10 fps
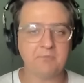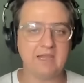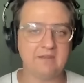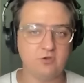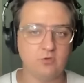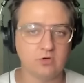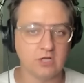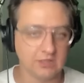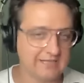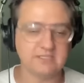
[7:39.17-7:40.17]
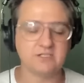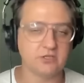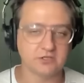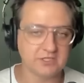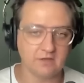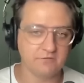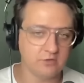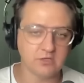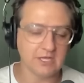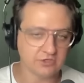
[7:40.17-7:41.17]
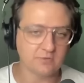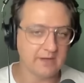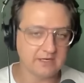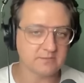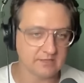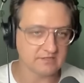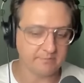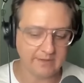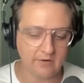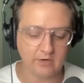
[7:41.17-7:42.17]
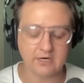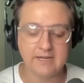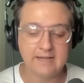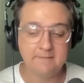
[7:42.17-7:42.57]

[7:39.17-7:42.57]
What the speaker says: And if you collect it to yourself, you collect tremendous amounts of power.